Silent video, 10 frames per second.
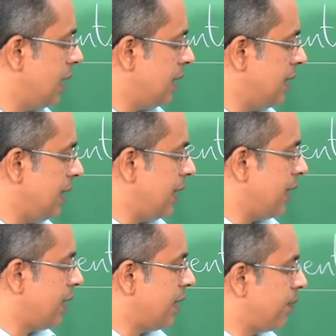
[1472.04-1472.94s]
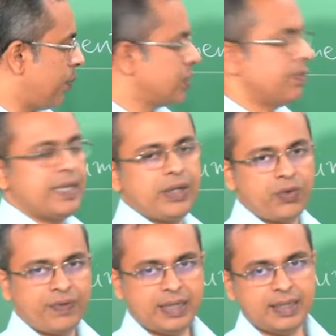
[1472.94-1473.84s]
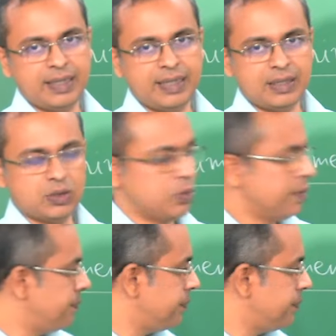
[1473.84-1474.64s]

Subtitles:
the possibility of error in it and so on.